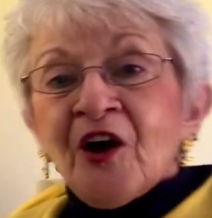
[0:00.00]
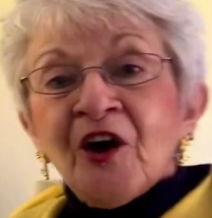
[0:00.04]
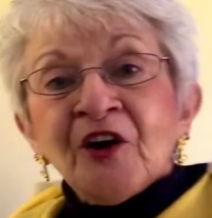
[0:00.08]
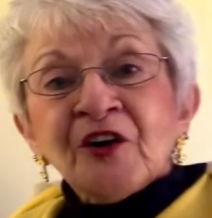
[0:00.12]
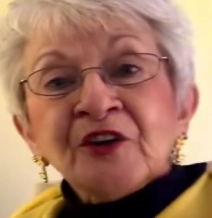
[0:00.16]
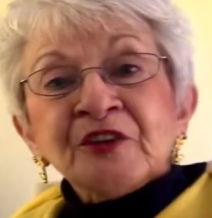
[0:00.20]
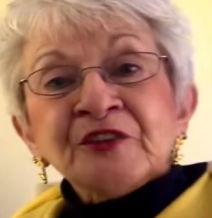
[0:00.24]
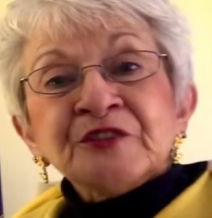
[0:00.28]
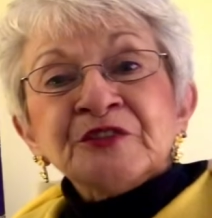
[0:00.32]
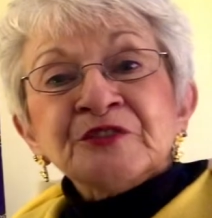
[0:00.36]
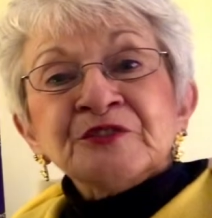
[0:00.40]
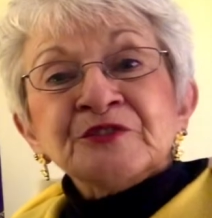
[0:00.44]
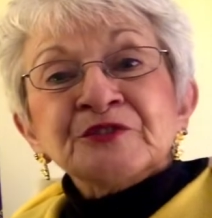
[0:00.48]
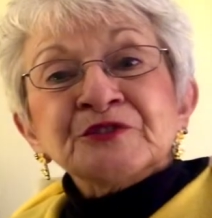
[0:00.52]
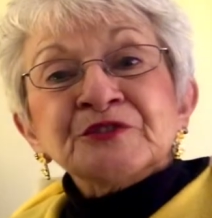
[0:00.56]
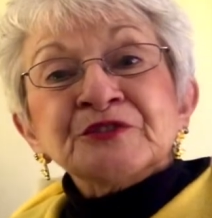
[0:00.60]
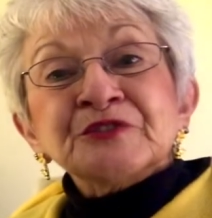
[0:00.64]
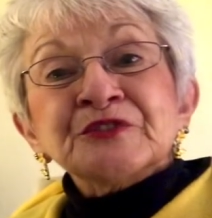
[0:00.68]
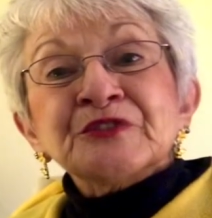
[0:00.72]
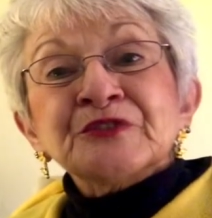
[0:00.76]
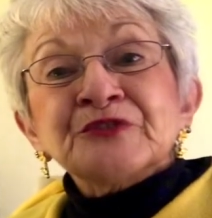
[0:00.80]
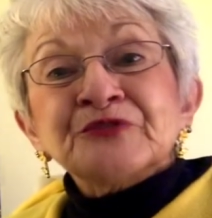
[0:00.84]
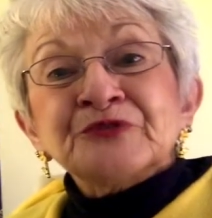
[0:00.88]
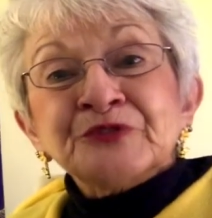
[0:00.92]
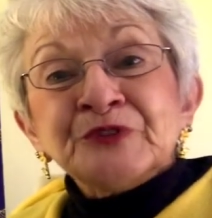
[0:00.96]

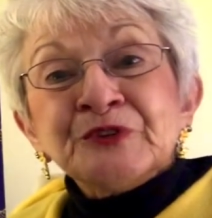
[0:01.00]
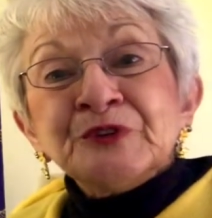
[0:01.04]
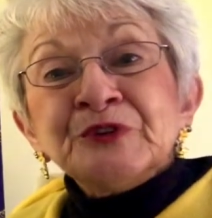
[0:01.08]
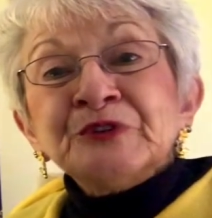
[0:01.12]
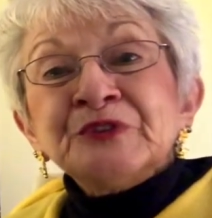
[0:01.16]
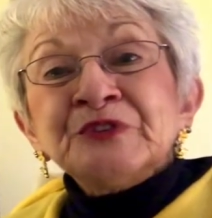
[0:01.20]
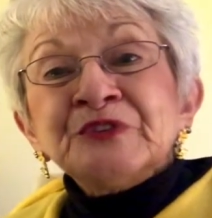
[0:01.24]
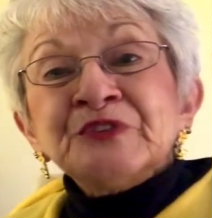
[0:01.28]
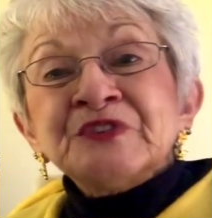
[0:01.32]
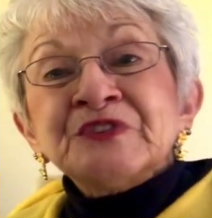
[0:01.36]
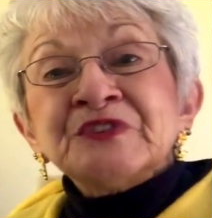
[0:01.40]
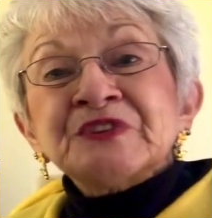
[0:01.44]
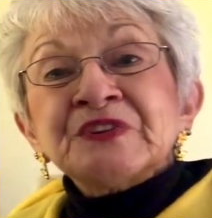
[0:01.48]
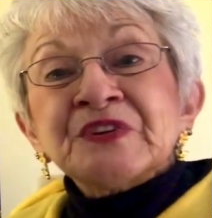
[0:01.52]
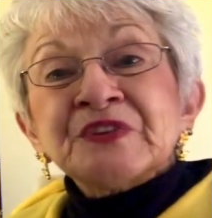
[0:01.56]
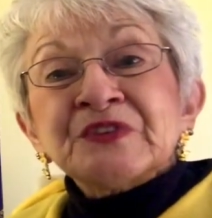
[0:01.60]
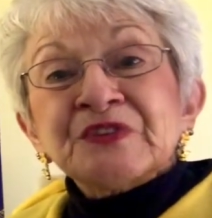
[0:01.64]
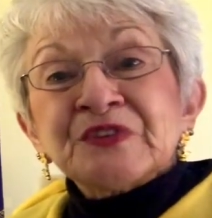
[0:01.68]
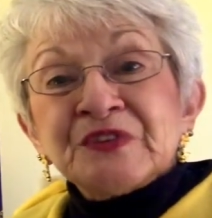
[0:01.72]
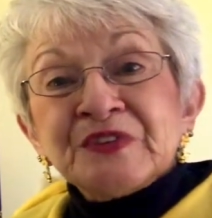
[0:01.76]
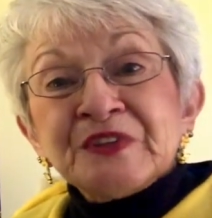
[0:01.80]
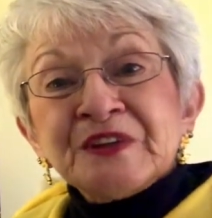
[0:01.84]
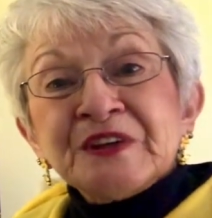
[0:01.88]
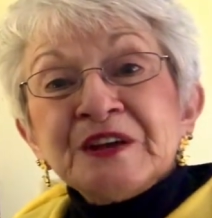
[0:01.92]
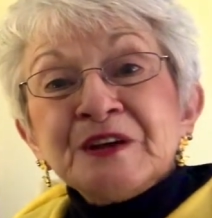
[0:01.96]
Arthur's first
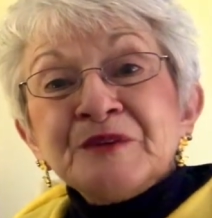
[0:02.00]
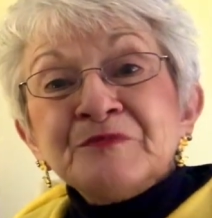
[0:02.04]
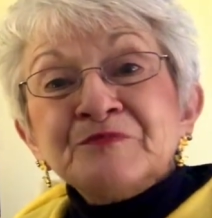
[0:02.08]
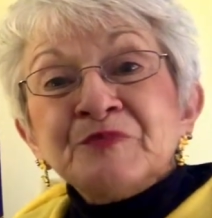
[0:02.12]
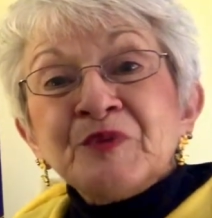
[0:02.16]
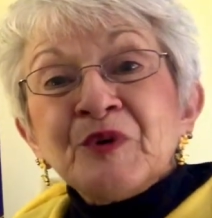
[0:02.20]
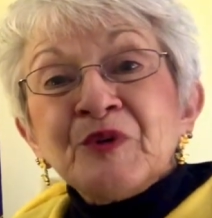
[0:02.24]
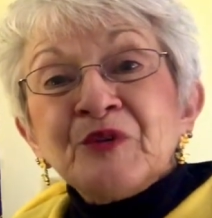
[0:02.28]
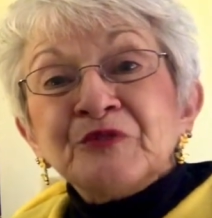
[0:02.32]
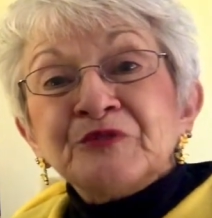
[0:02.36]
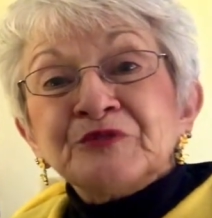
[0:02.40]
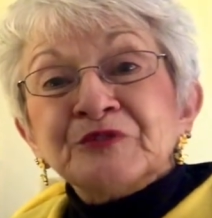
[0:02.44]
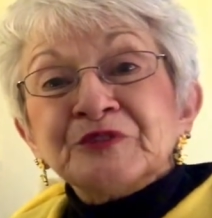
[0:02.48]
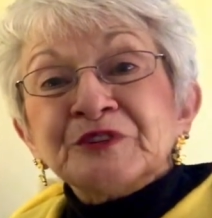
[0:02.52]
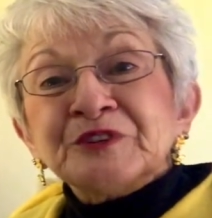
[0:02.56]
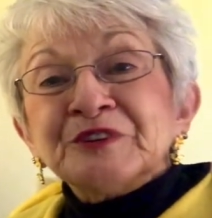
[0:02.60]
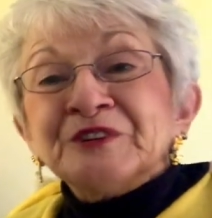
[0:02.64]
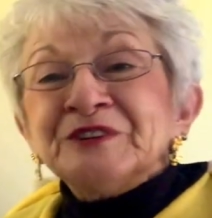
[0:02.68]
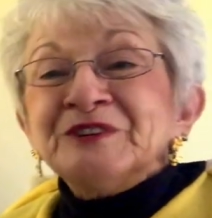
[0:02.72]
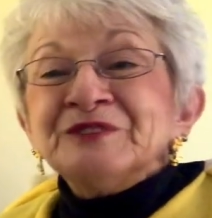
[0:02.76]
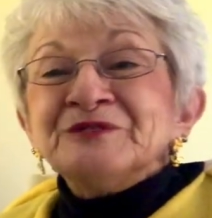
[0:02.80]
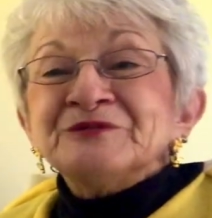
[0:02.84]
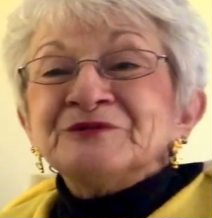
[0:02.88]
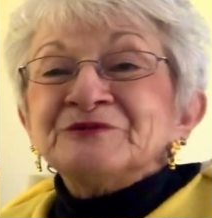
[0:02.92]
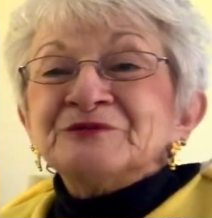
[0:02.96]
sleepover,
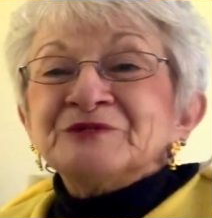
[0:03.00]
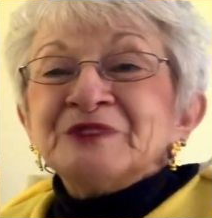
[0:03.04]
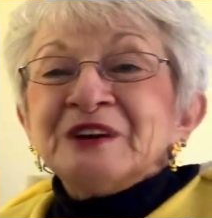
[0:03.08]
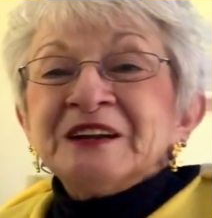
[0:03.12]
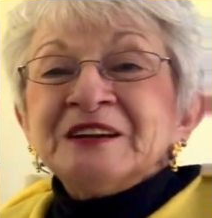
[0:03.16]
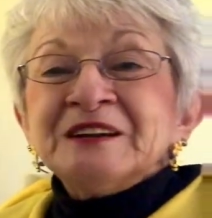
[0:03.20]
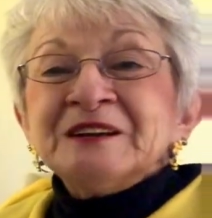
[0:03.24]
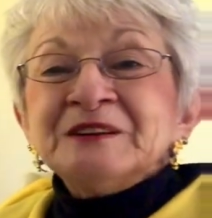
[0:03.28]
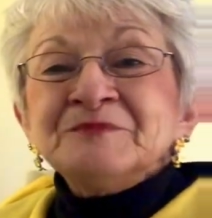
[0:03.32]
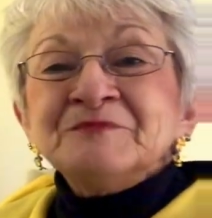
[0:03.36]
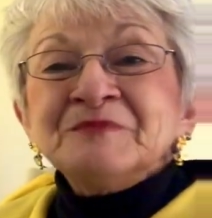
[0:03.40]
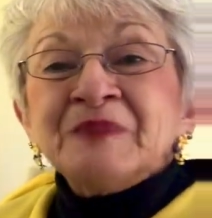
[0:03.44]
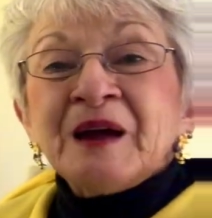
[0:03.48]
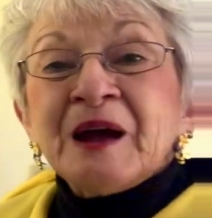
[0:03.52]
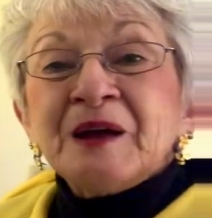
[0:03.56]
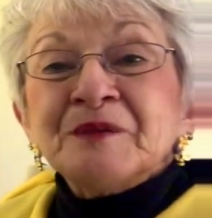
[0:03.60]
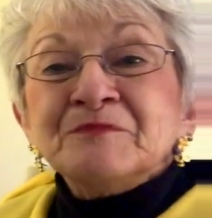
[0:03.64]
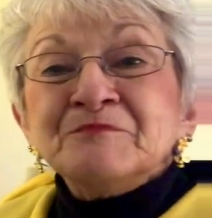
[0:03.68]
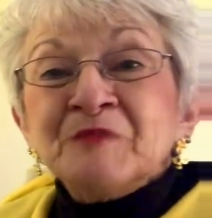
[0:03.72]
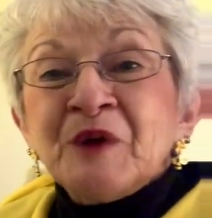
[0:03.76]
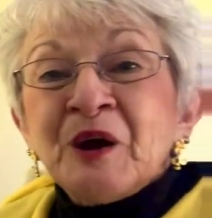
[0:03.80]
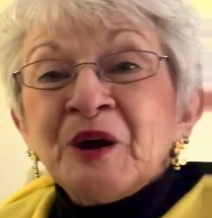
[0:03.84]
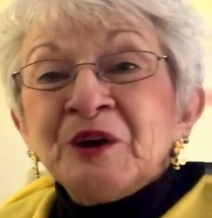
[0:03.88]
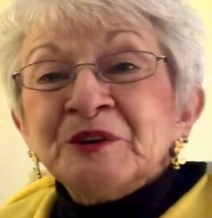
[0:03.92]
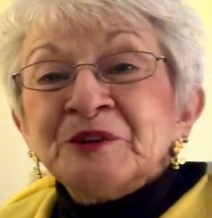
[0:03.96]
written by
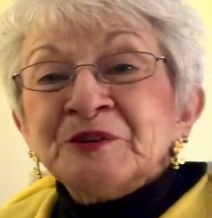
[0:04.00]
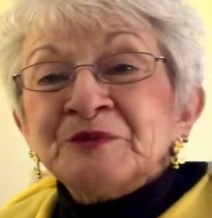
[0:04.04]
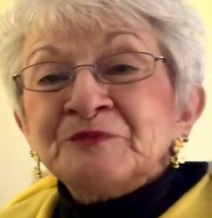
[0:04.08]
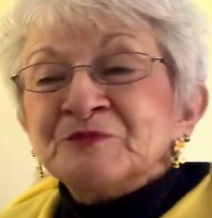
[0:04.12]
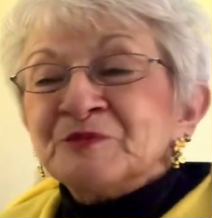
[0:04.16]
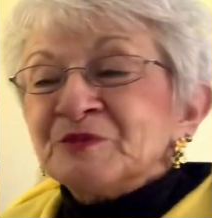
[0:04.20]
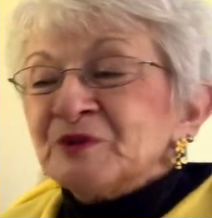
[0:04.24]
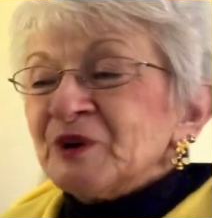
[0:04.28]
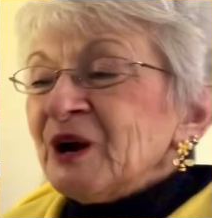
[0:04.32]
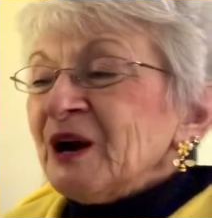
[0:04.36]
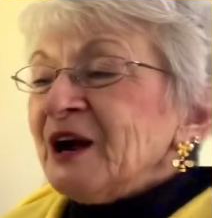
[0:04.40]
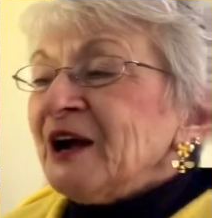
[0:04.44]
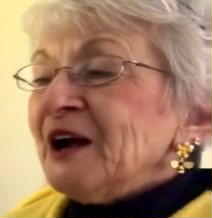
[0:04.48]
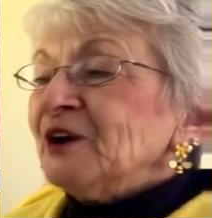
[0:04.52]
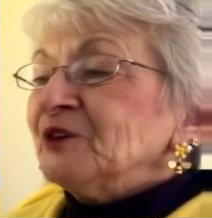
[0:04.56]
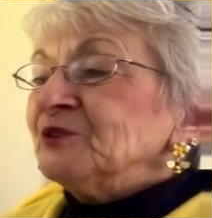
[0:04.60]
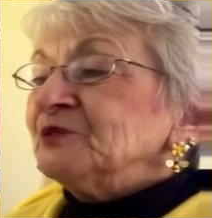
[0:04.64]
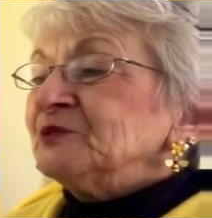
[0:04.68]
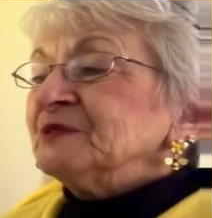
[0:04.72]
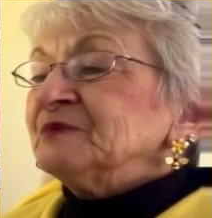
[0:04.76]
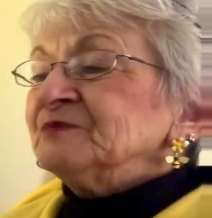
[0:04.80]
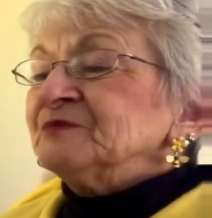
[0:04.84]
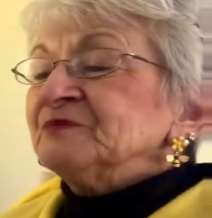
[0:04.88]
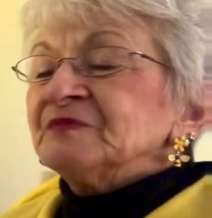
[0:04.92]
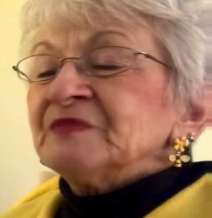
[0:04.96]
Marc
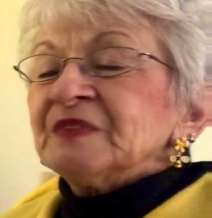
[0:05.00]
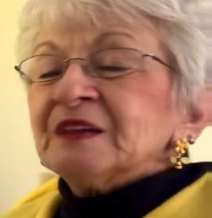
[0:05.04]
Brown.